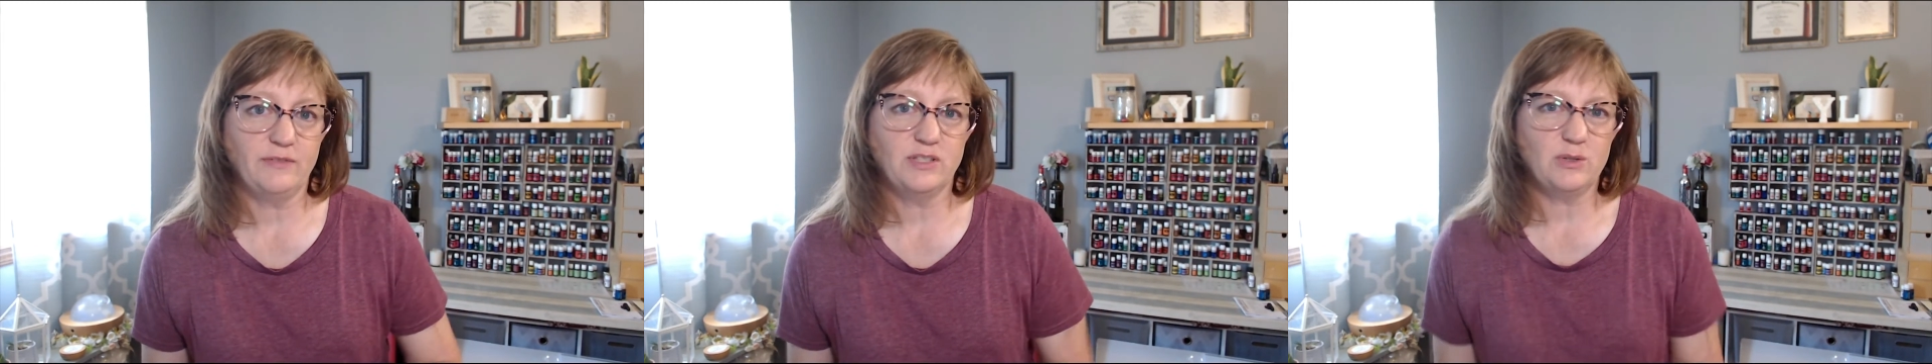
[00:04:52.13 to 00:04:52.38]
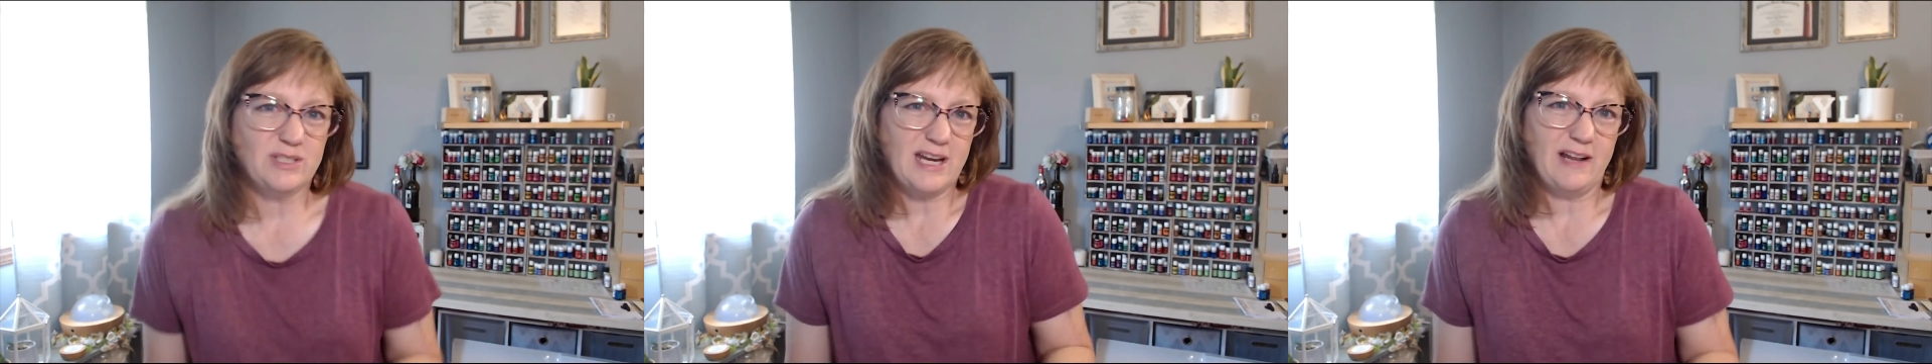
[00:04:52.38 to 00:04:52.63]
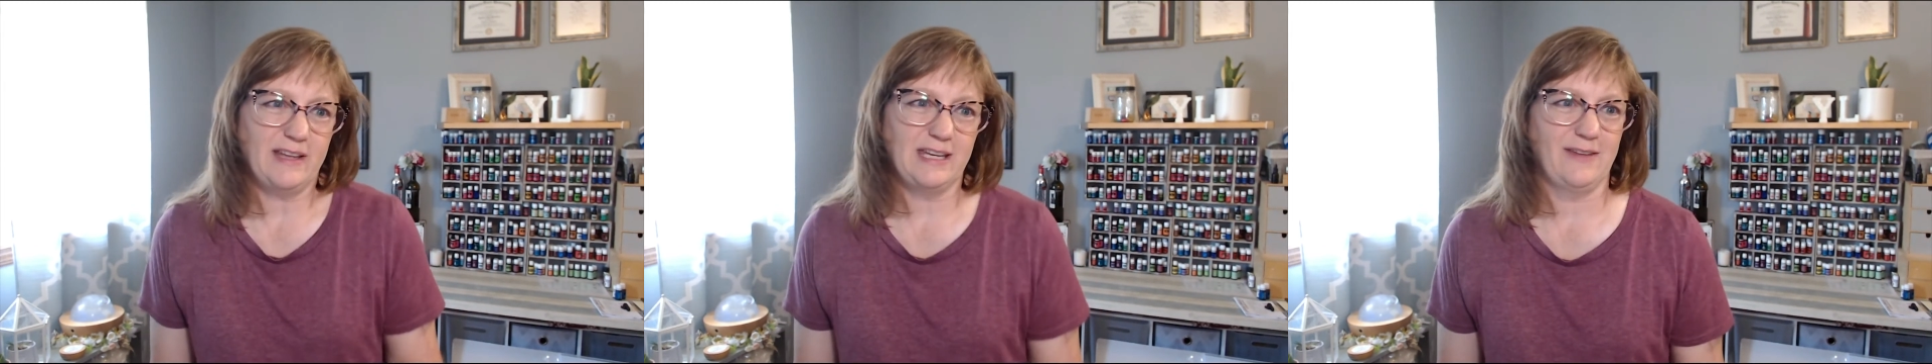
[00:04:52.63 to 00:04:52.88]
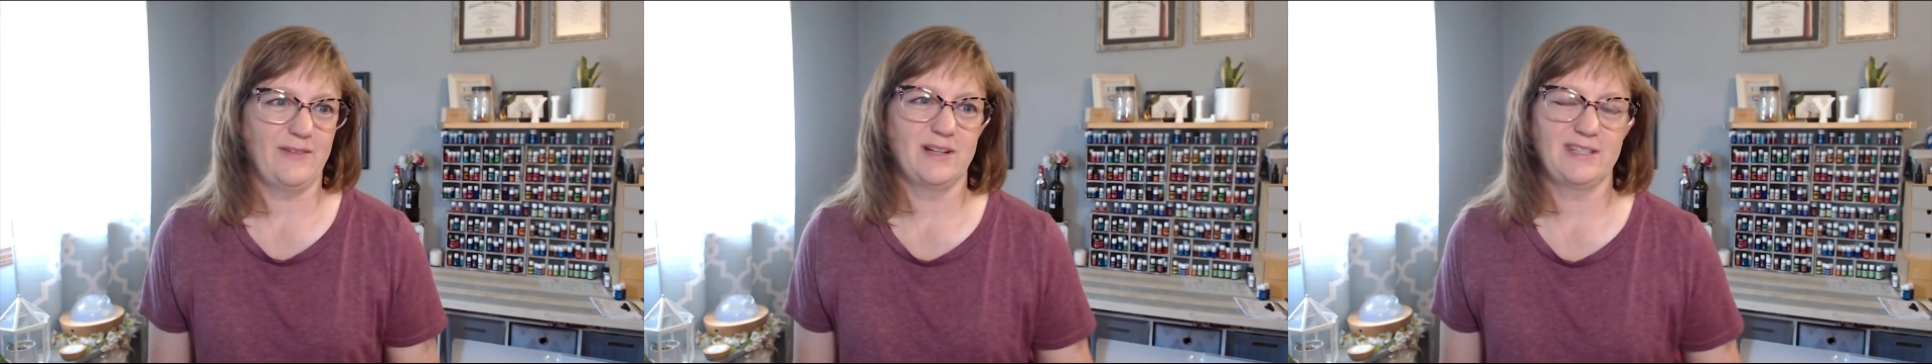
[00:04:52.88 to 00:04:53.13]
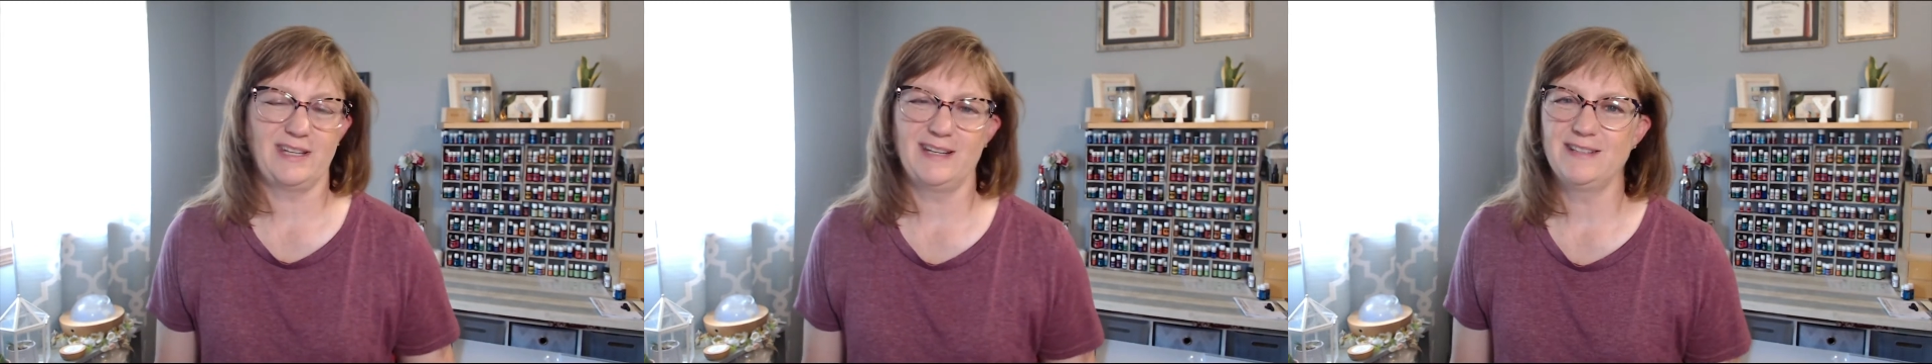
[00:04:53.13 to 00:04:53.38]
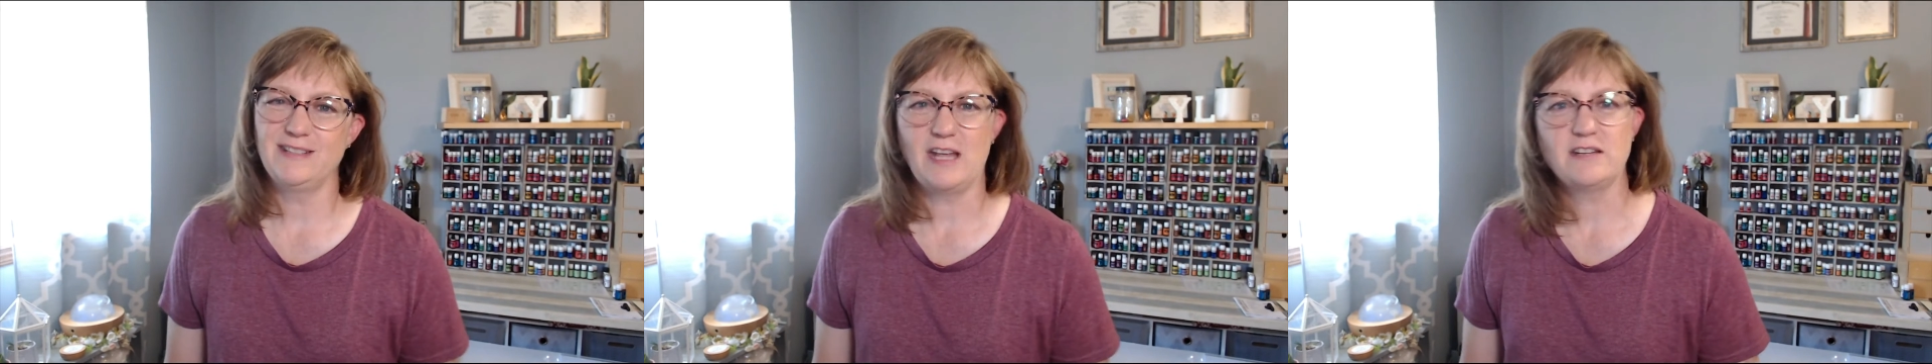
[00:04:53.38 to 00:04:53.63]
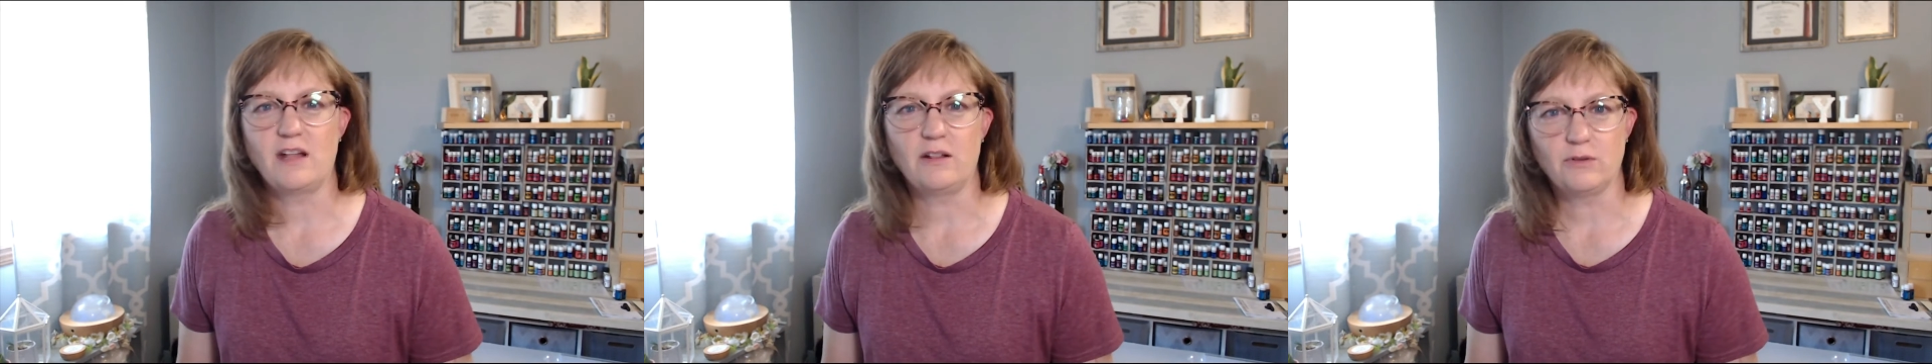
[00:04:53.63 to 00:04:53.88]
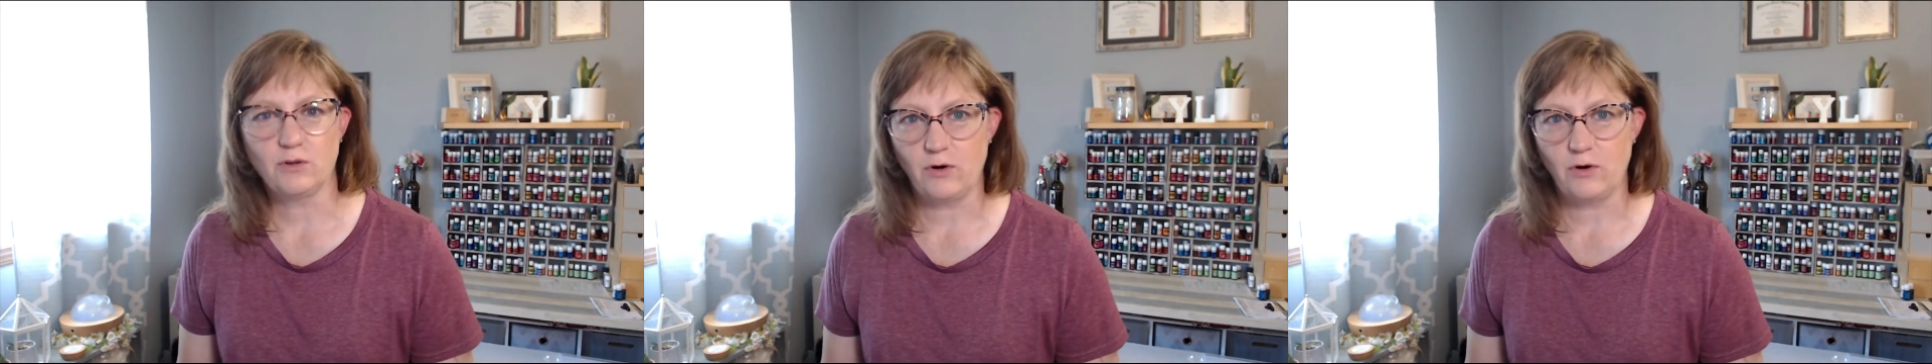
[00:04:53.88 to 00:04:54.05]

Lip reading: So it's kind of like giving us a $10